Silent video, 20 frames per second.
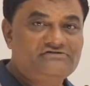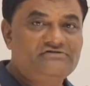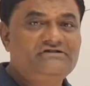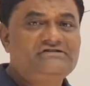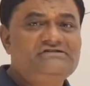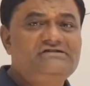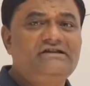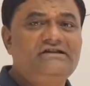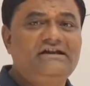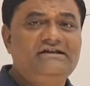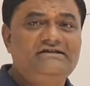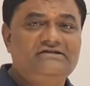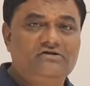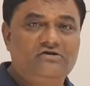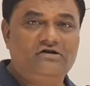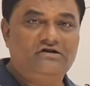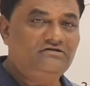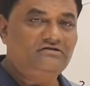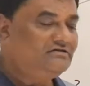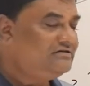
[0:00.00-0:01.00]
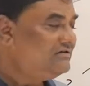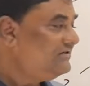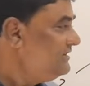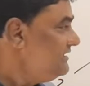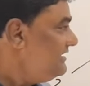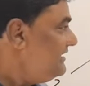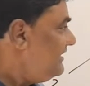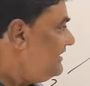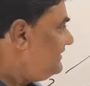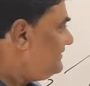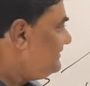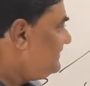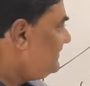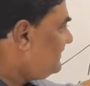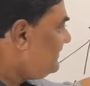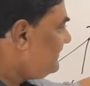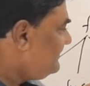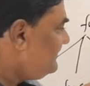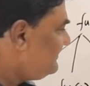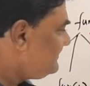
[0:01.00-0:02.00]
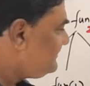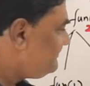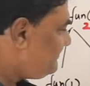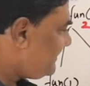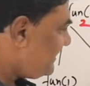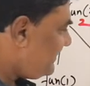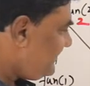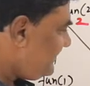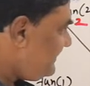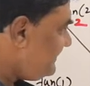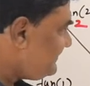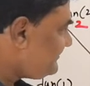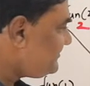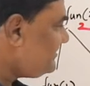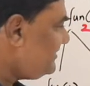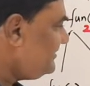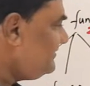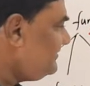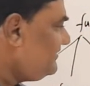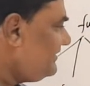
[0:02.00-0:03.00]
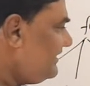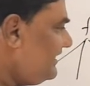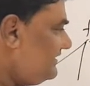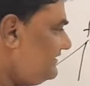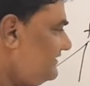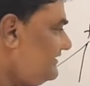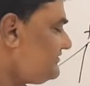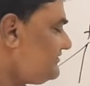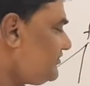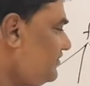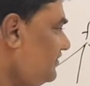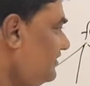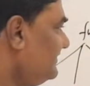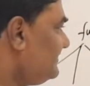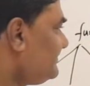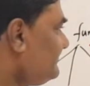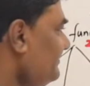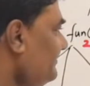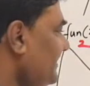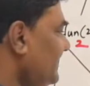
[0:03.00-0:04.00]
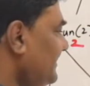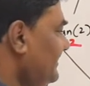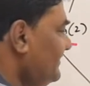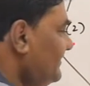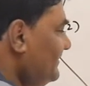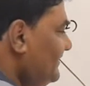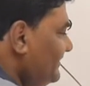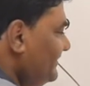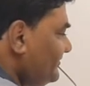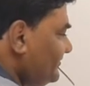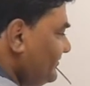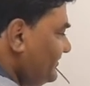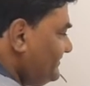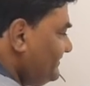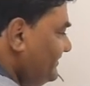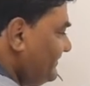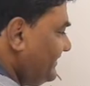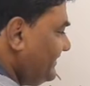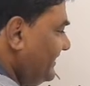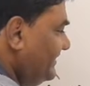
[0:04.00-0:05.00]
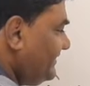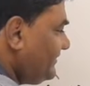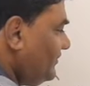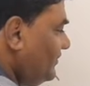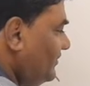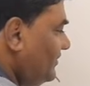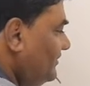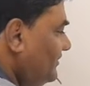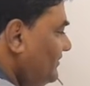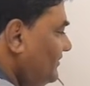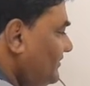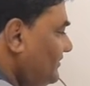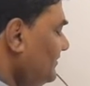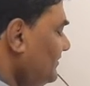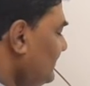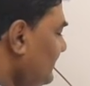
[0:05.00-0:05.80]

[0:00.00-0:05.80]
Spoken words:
So this is ninth call. Then under this, printing is done and this call is made. So this is the 10th call.